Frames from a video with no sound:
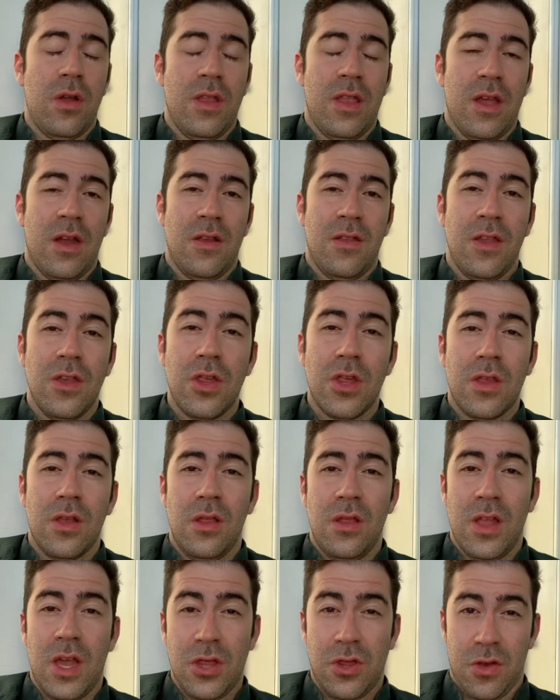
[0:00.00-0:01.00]
they're digital
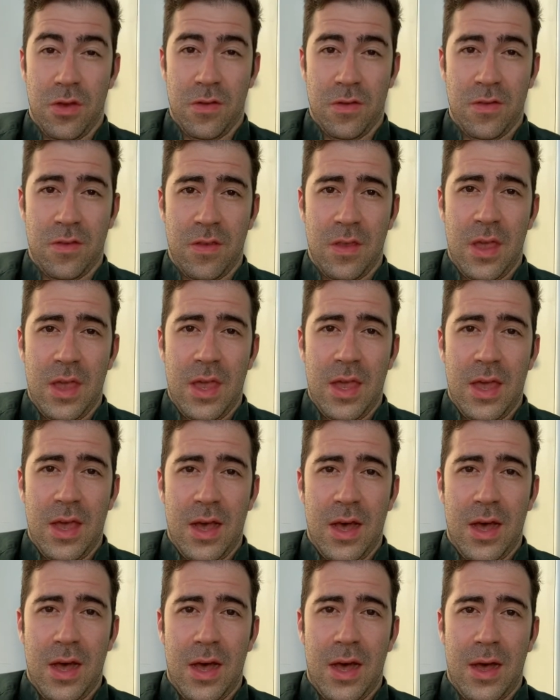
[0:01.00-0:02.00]
ledgers,
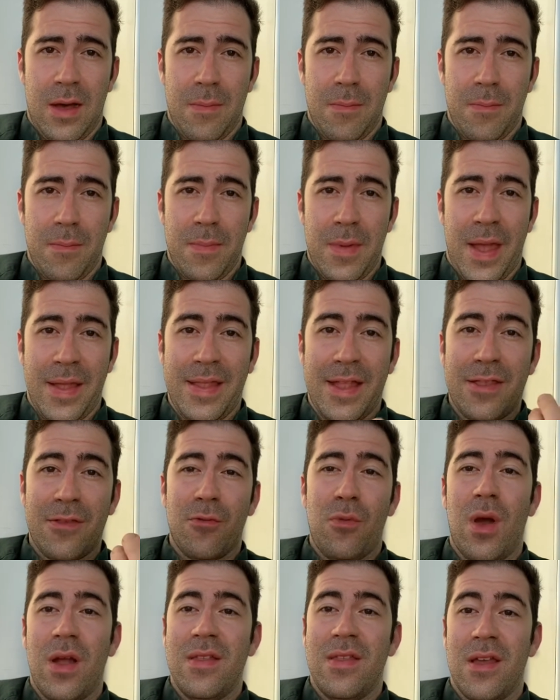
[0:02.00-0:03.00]
and that's
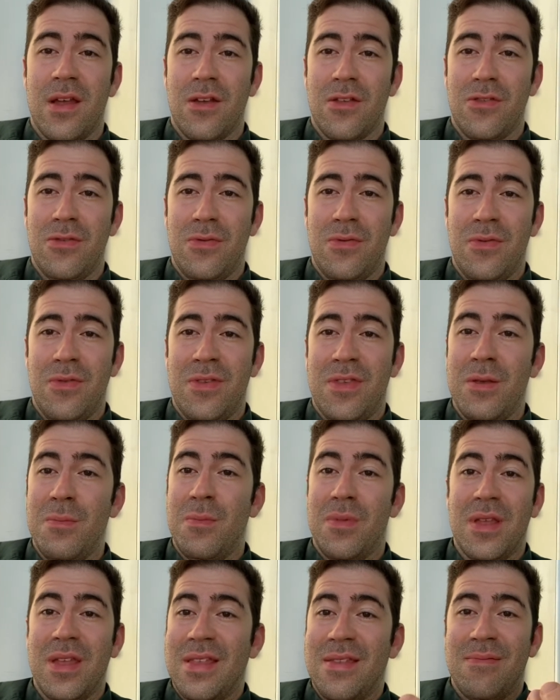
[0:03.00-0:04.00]
why they're
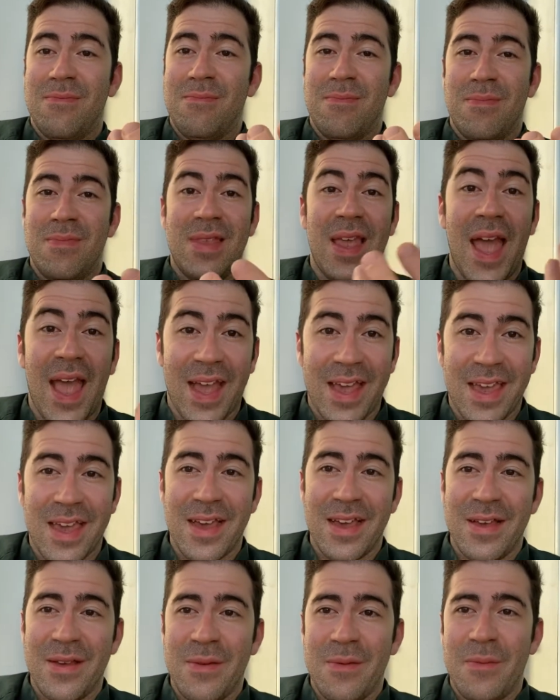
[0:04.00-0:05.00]
simply tech.
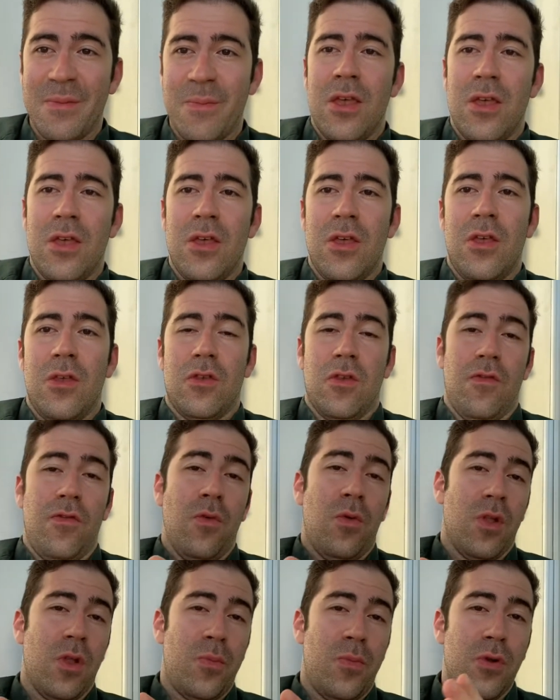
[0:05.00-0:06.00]
So if you
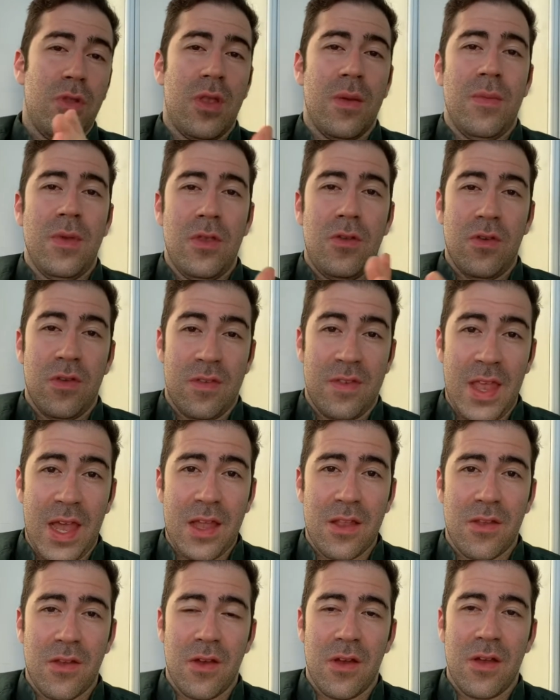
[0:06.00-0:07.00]
want to put them into a
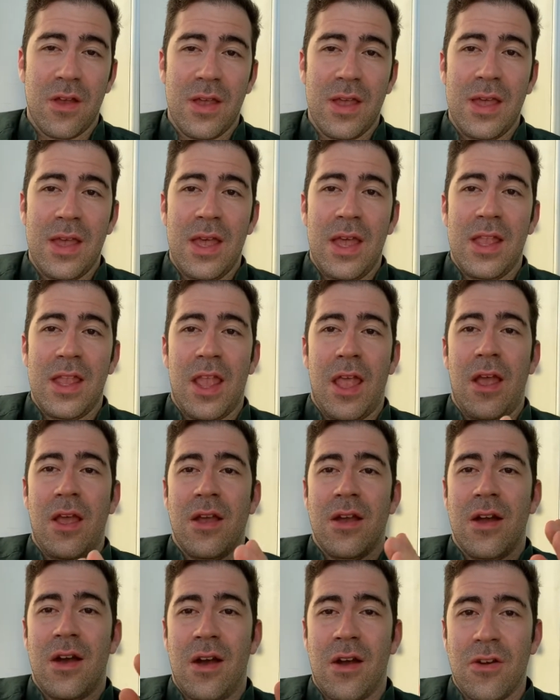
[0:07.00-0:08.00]
sector,
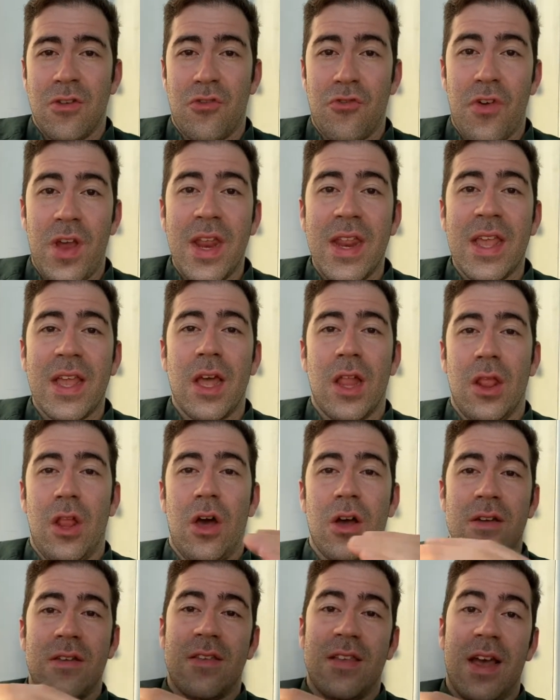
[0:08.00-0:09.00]
they are trading
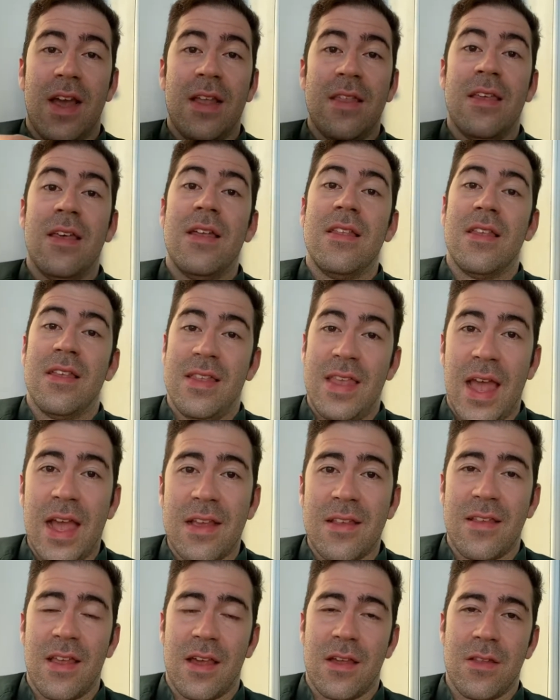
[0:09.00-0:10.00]
alongside the tech
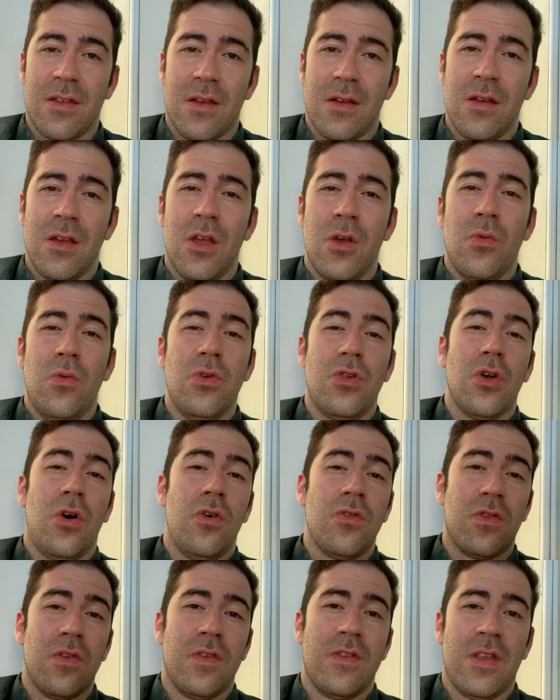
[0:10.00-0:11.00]
sector, which
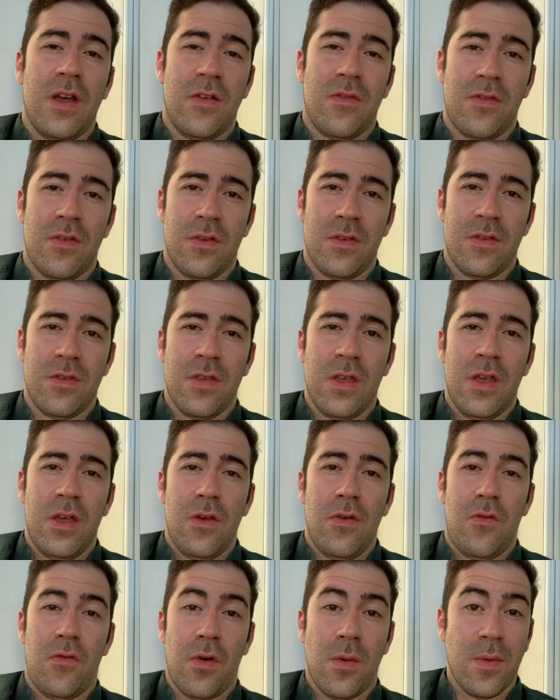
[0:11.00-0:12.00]
also suffers
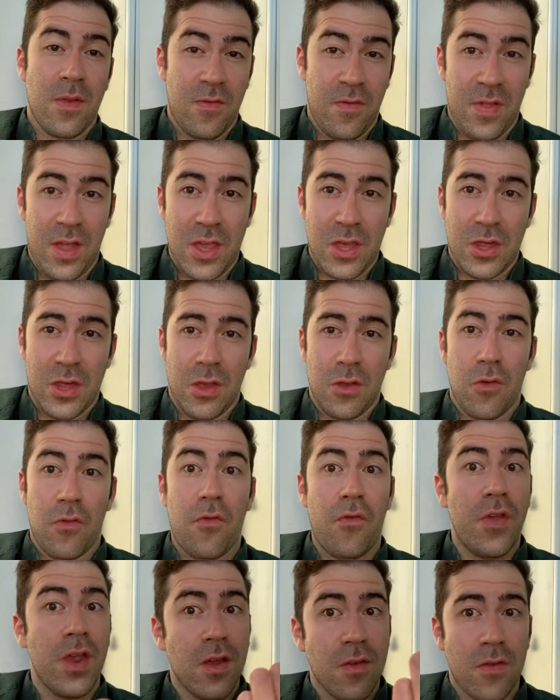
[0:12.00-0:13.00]
from inflation or
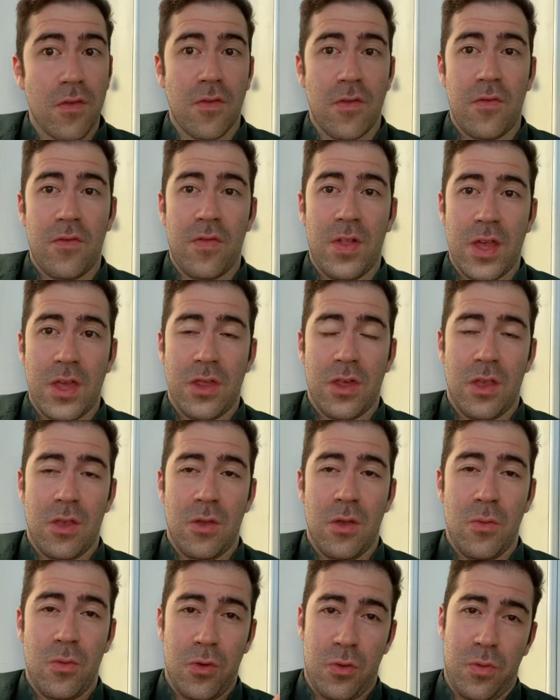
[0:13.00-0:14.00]
fears of inflation,
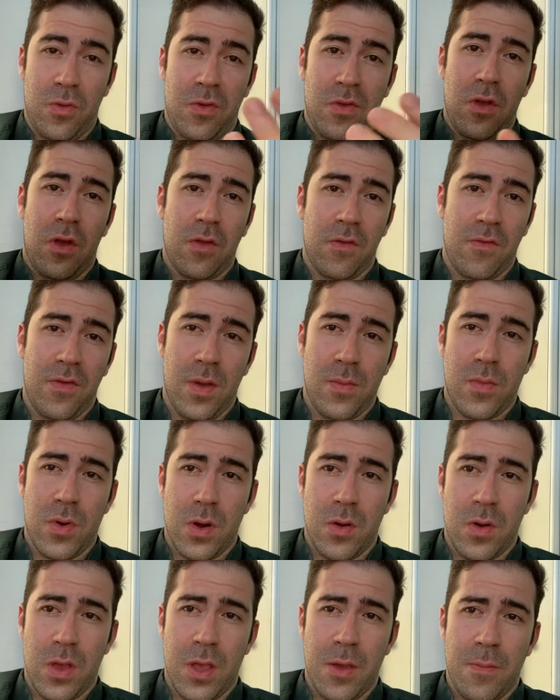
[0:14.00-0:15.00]
which we saw in
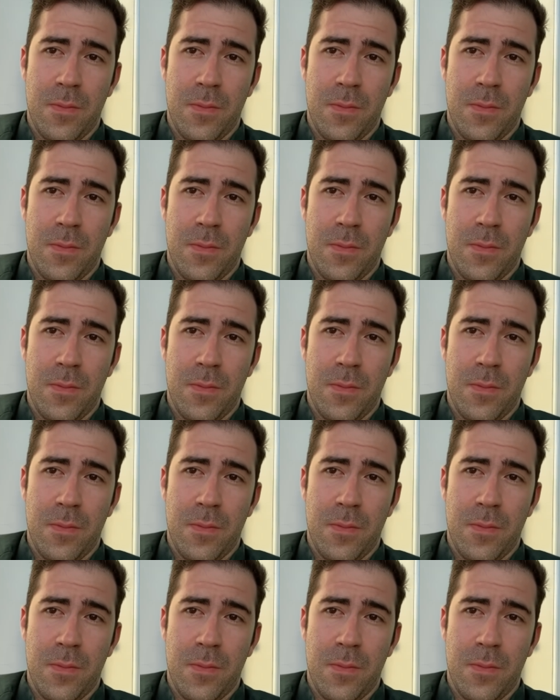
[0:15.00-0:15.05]
February.